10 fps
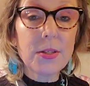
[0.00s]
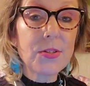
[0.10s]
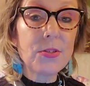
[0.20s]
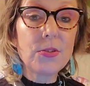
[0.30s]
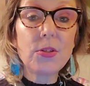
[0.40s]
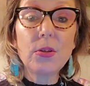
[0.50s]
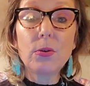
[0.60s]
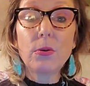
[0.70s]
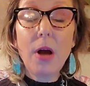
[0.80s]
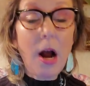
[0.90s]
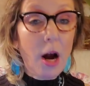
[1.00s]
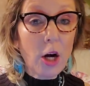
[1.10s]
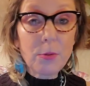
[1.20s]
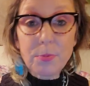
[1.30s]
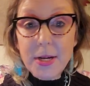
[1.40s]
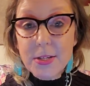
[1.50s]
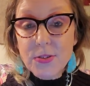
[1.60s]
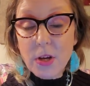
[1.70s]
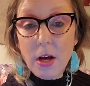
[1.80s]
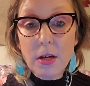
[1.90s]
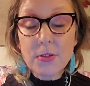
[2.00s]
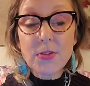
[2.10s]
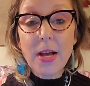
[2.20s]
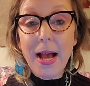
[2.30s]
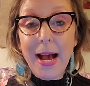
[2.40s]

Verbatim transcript: listen to heartbreak songs,